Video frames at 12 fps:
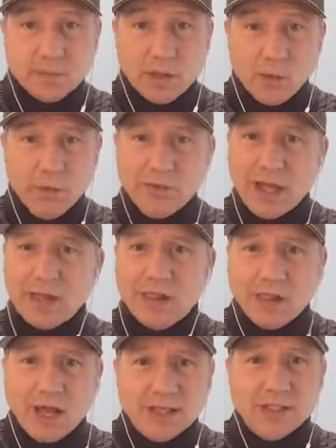we've got
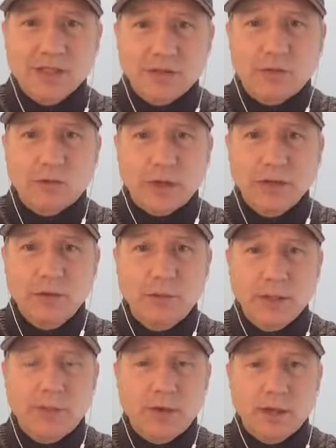lots of great new
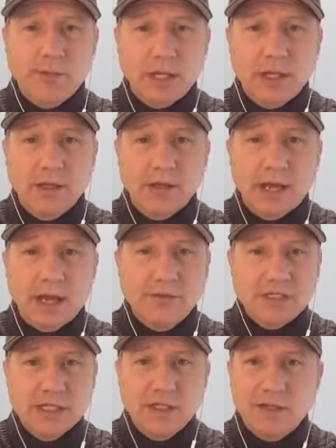people coming in. I've
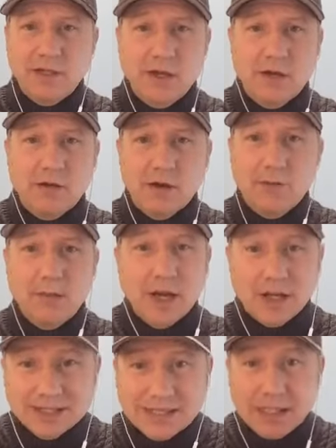seen you know I've been
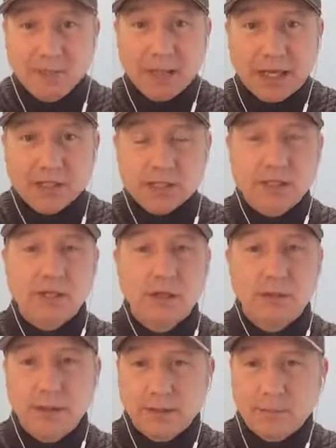on team pages a
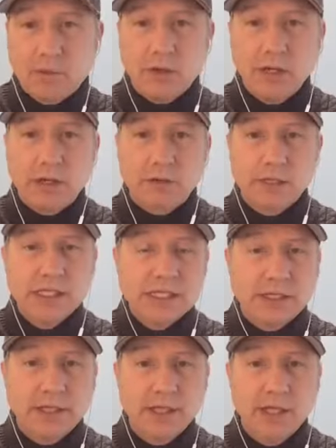little bit more here
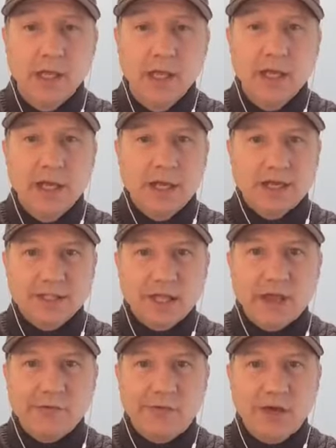recently it's a
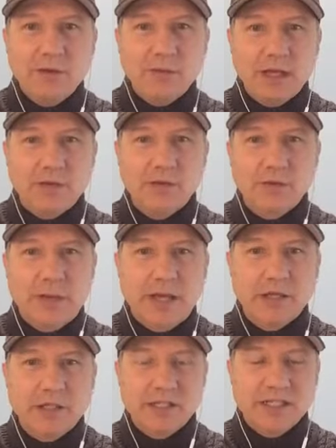lot of fun to be on those
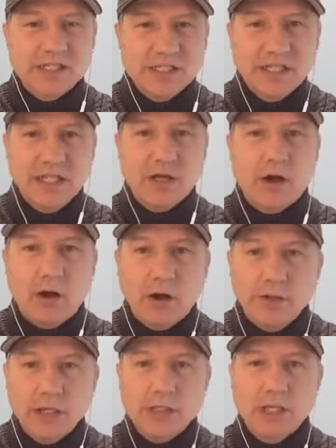pages and to see all
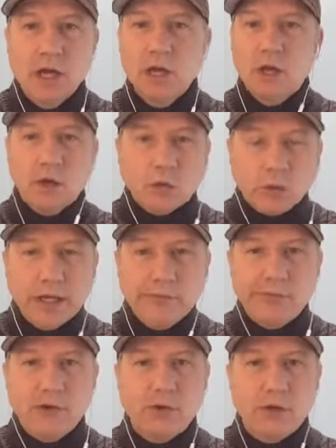these great
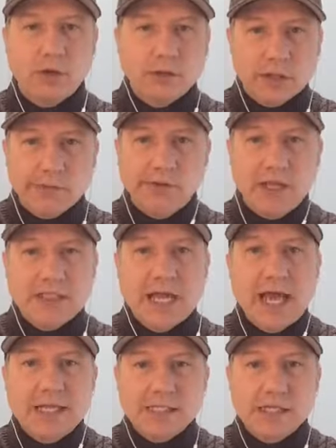photos of
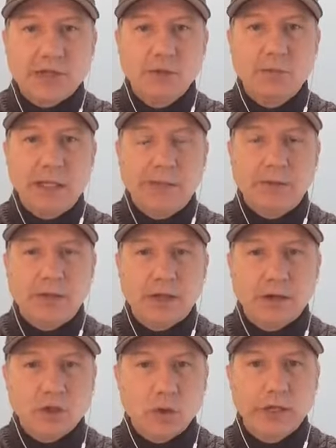fantastic new people that
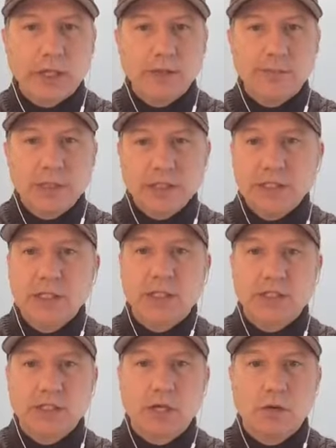are joining the
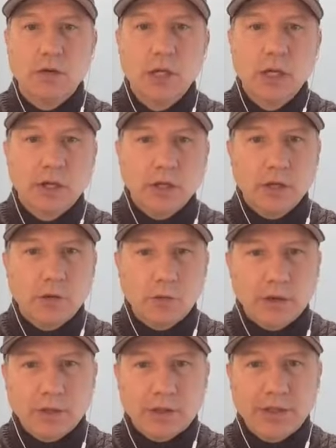business. So, you know,
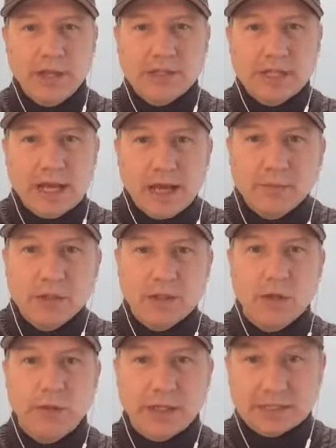one of the things that I've been
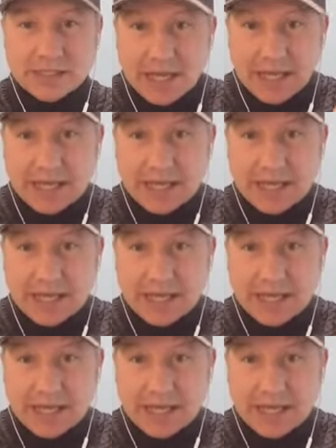doing is getting